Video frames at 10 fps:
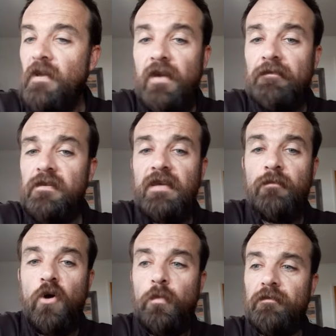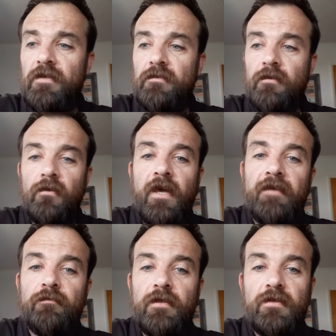we have the same hope of eternal
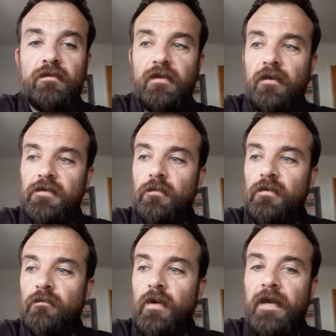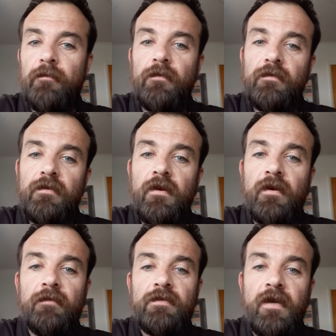life mentioned elsewhere in the Bible.
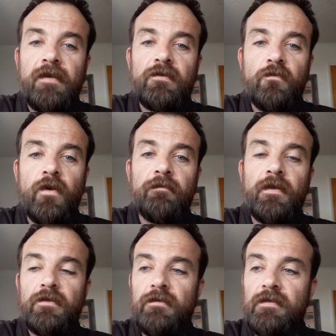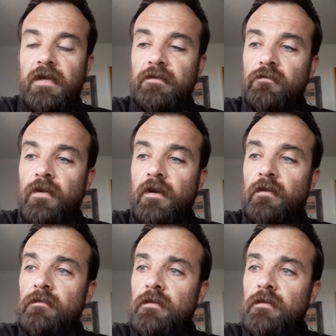Uh, Titus 1 mentions that as well.